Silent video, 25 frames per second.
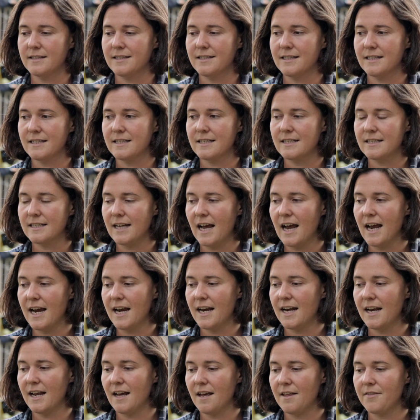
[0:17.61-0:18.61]

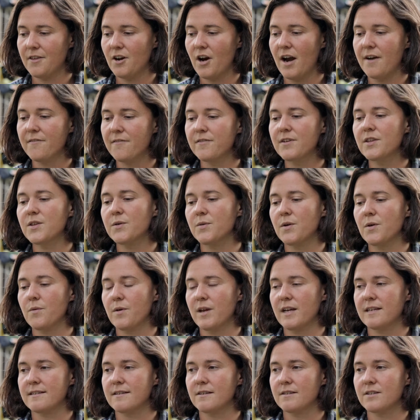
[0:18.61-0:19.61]
decide, they're every 3
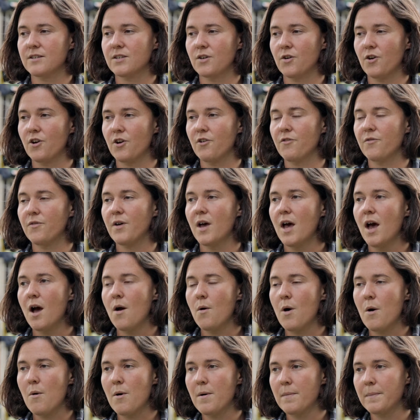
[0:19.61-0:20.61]
weeks, and sort of
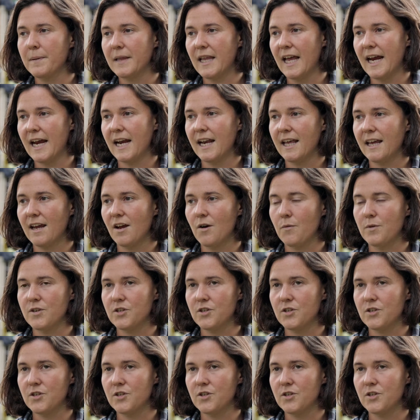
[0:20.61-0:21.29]
when we're planning it,